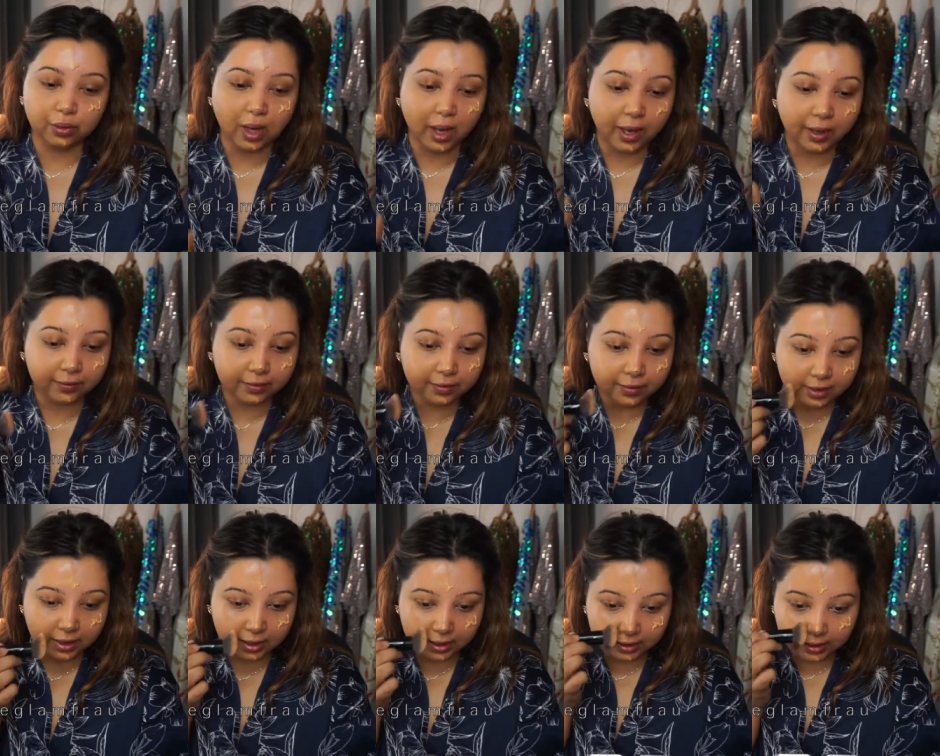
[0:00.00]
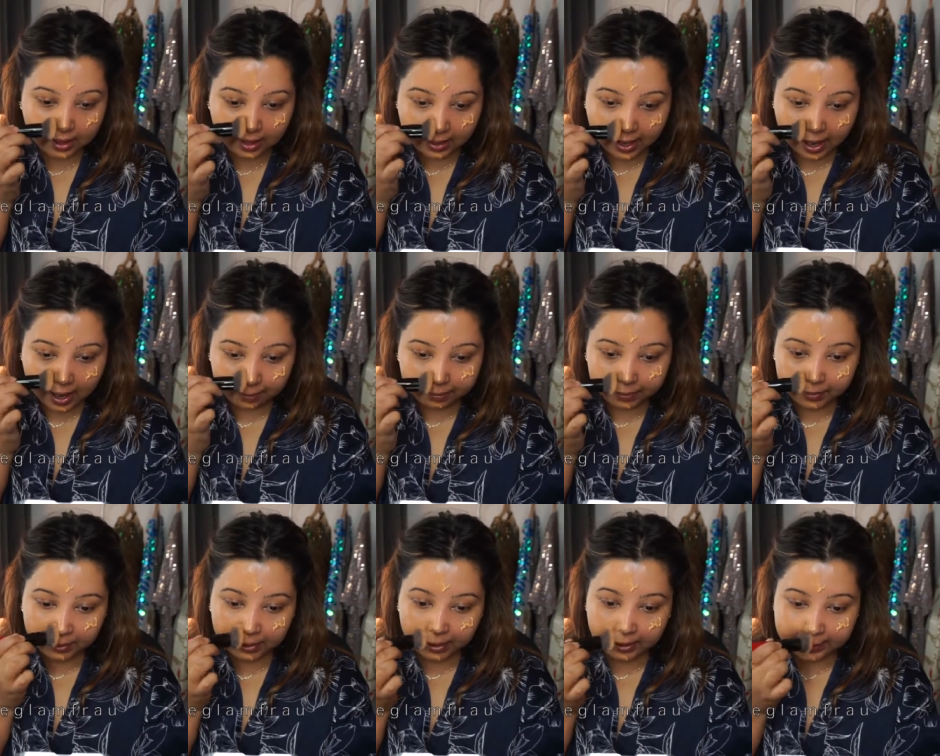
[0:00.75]
I've seen that
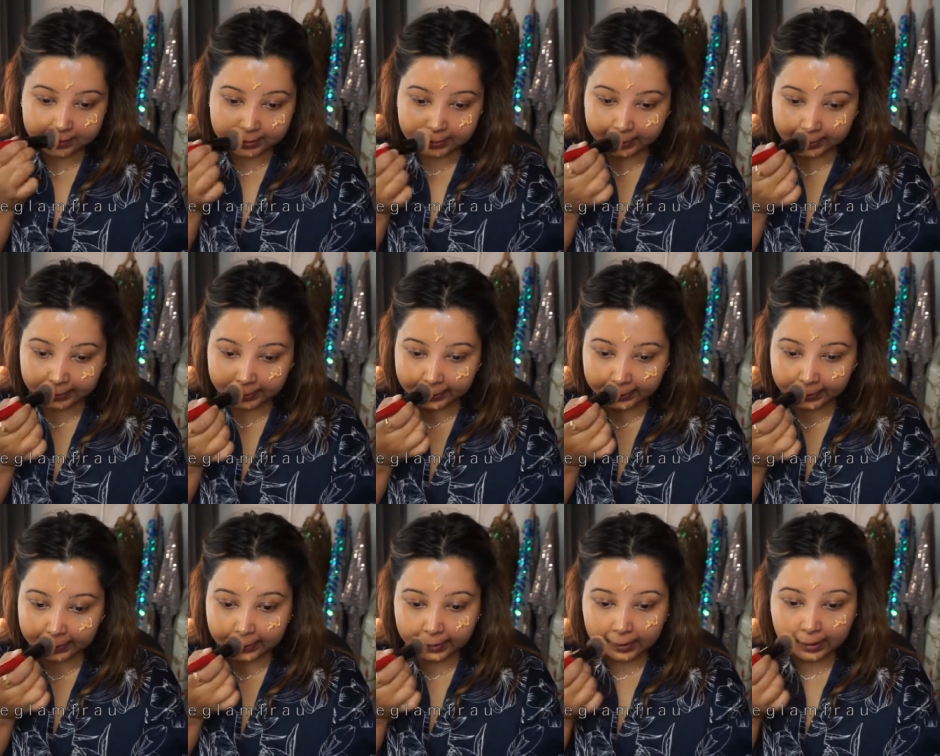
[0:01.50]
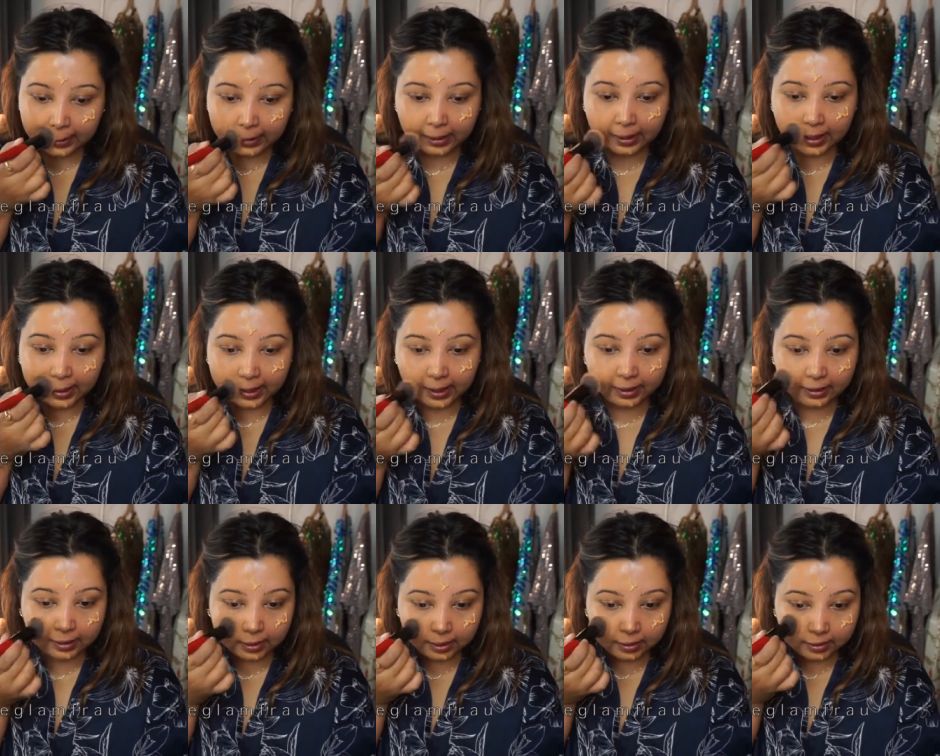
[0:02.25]
happen yesterday,
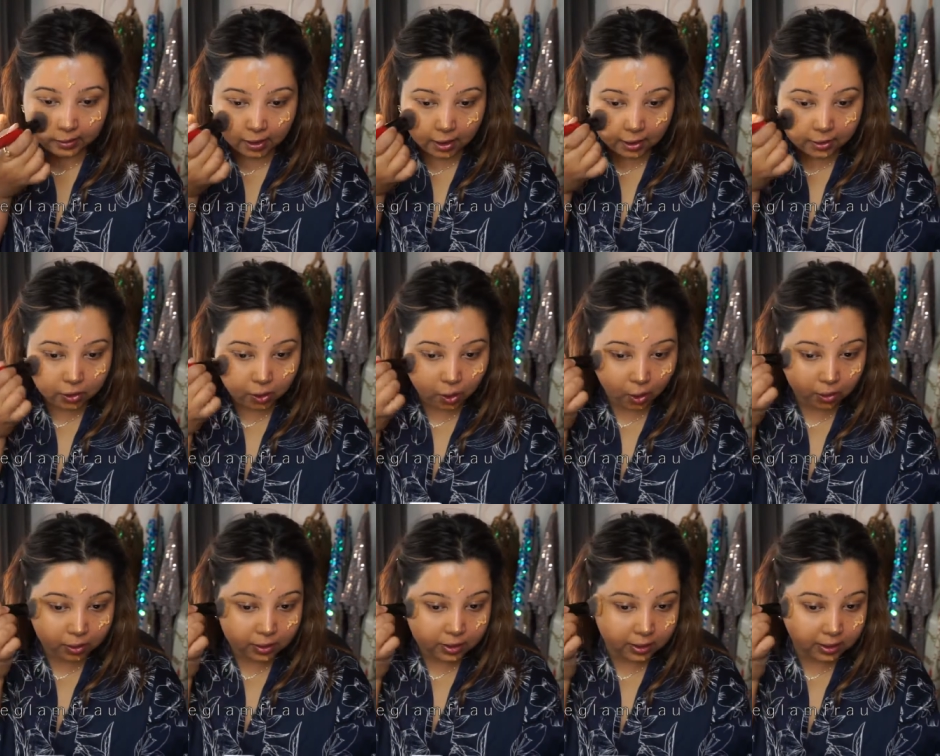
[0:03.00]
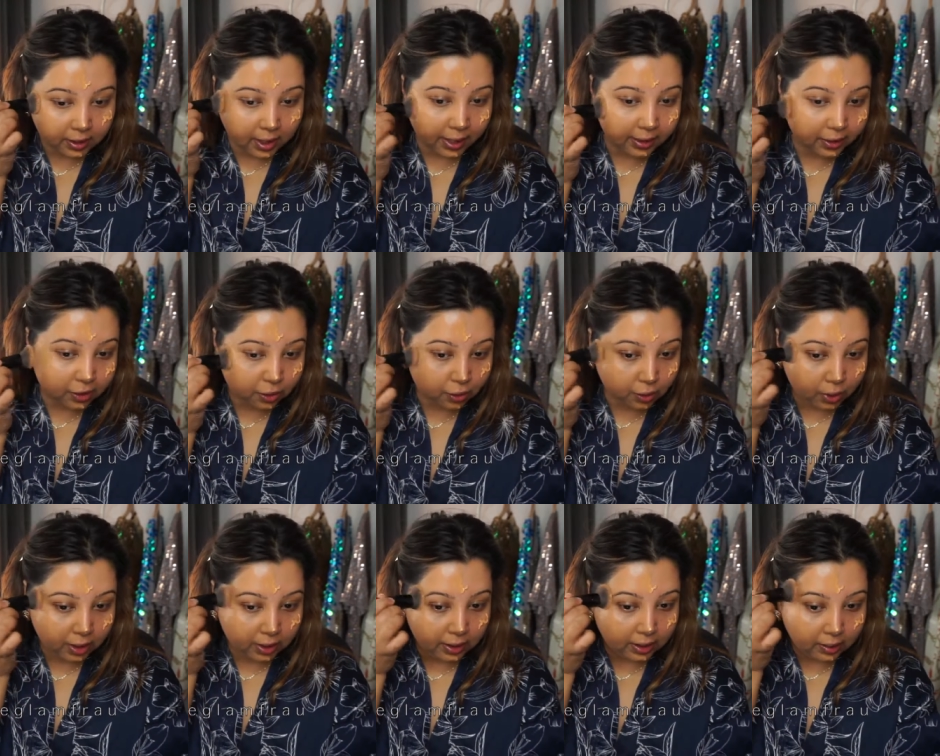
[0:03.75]
and it does oxidize to
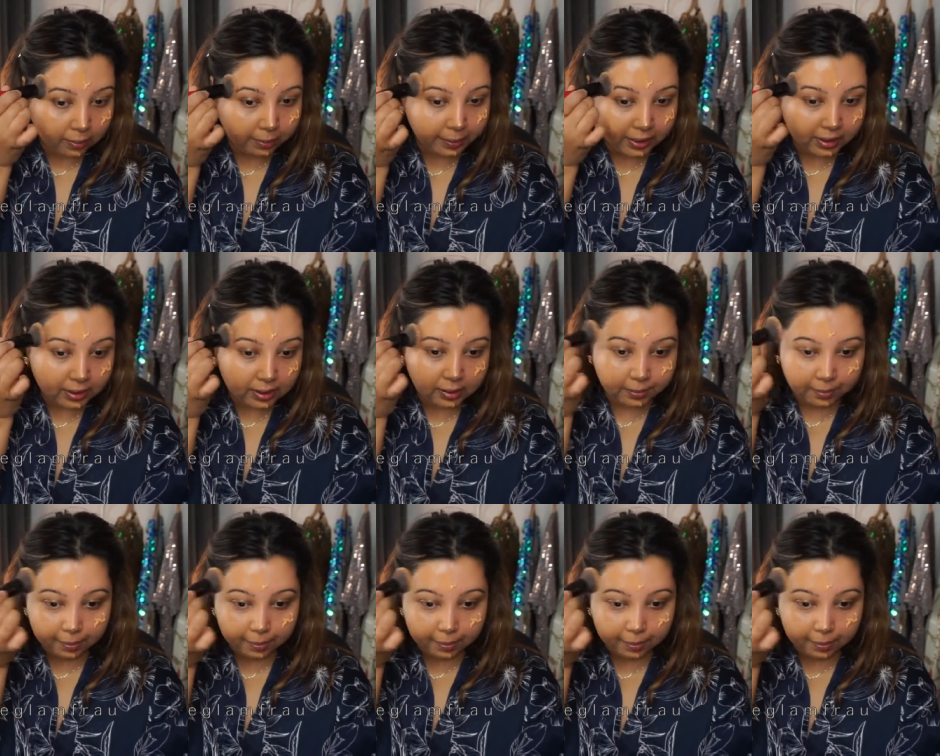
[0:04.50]
a little bit.